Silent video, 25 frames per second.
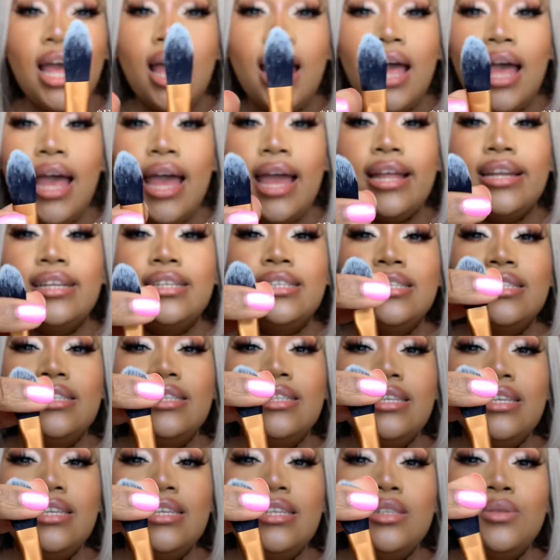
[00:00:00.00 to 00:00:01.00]
and
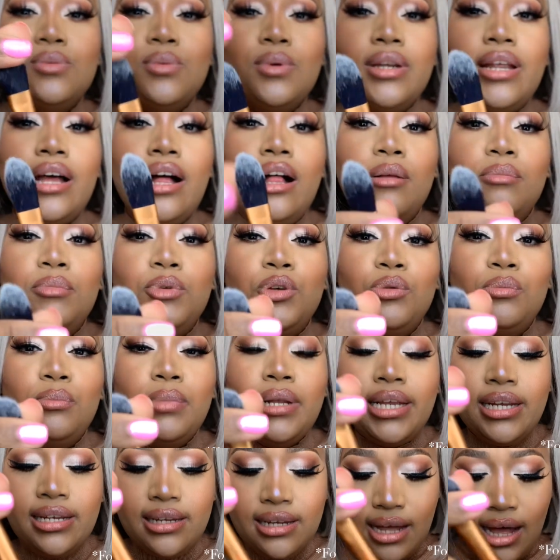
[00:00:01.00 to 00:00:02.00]
these would help you
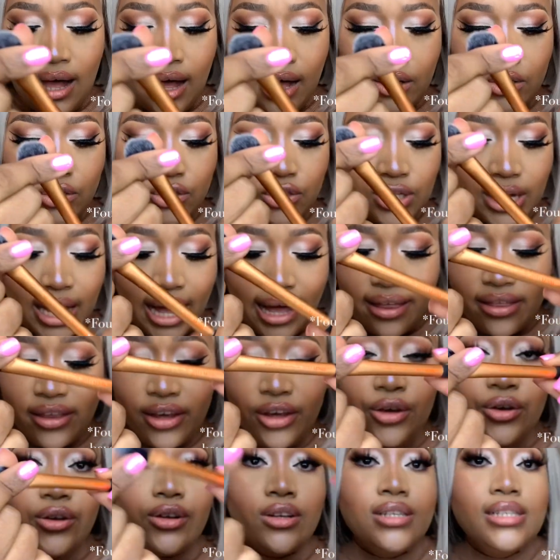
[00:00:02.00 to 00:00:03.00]
blend out either
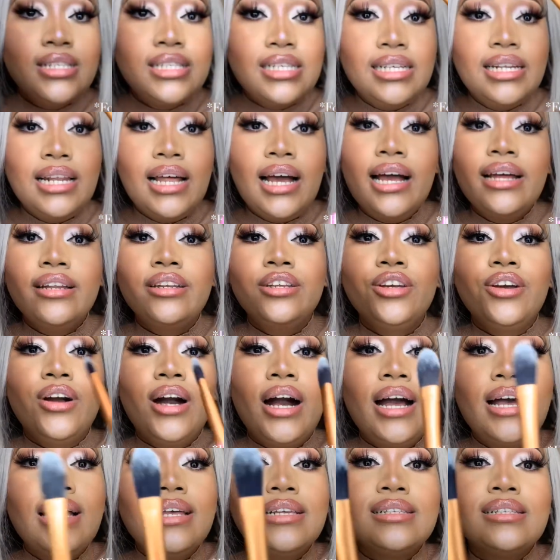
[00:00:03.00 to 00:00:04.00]
your concealer under your
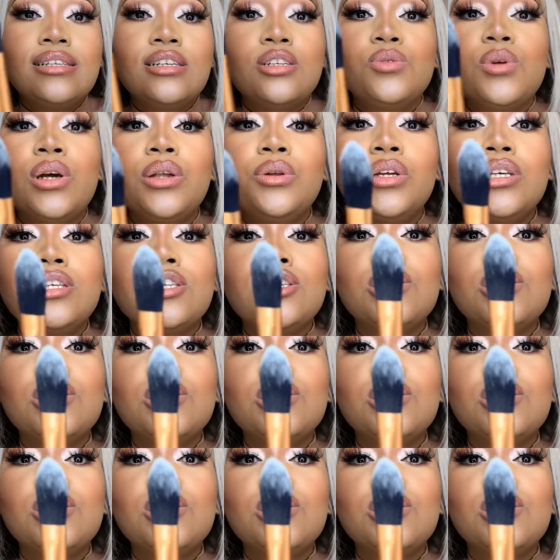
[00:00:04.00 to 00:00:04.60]
eyes this one is